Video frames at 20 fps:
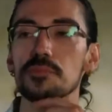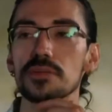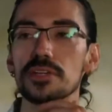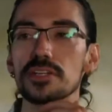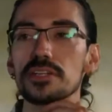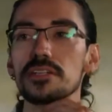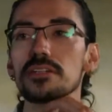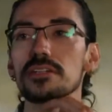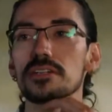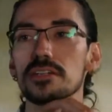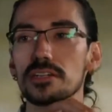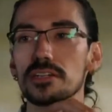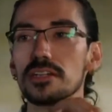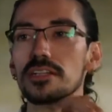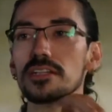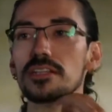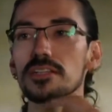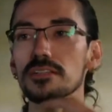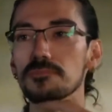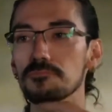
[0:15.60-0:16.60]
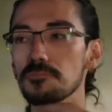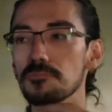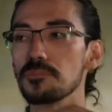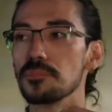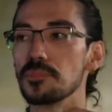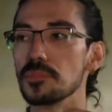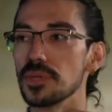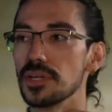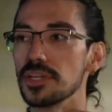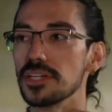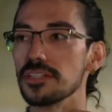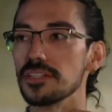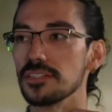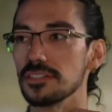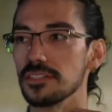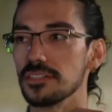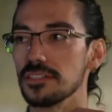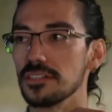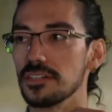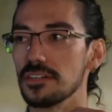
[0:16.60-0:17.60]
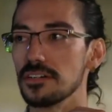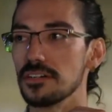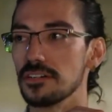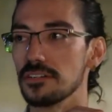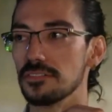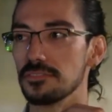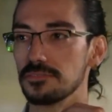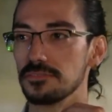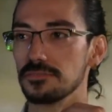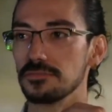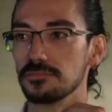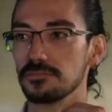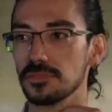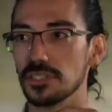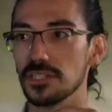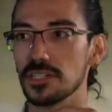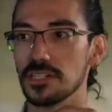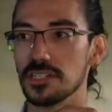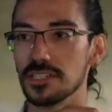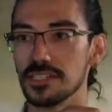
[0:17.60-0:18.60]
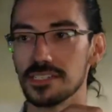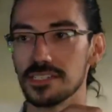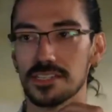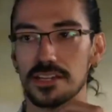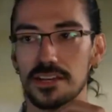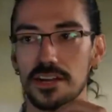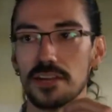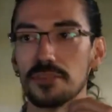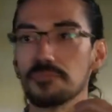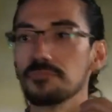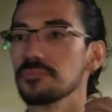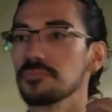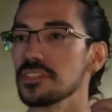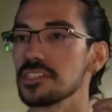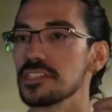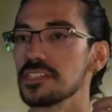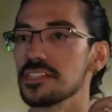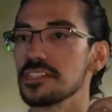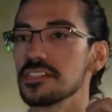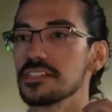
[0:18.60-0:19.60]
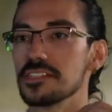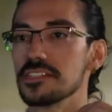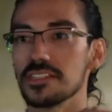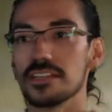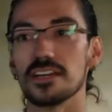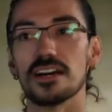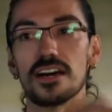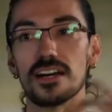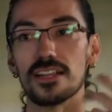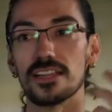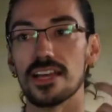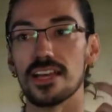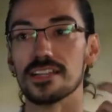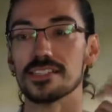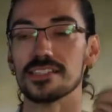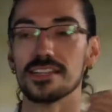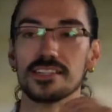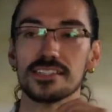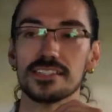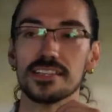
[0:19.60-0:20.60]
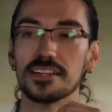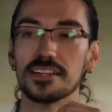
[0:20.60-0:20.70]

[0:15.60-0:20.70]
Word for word: unravels about the doomed love story. Can this couple survive the ultimate